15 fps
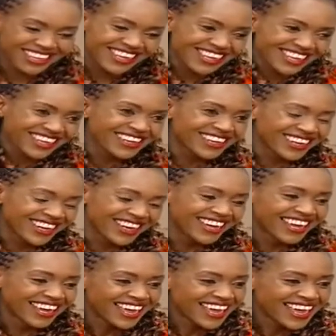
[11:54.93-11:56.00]

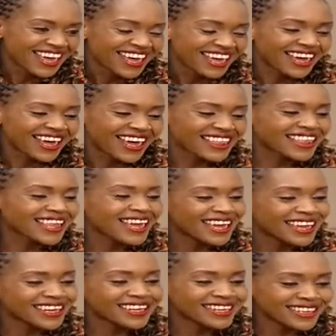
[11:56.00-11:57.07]
at the
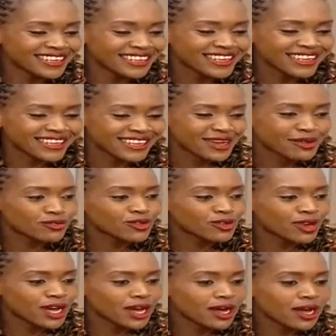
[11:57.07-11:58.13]
end, it just came
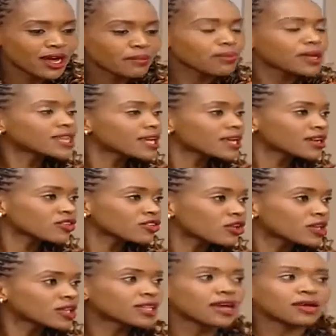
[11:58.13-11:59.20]
to a better
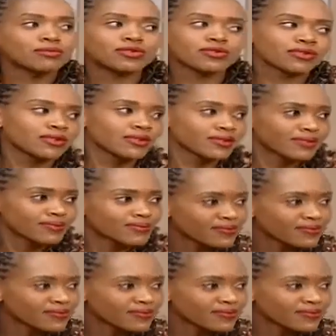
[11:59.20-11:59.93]
result than before.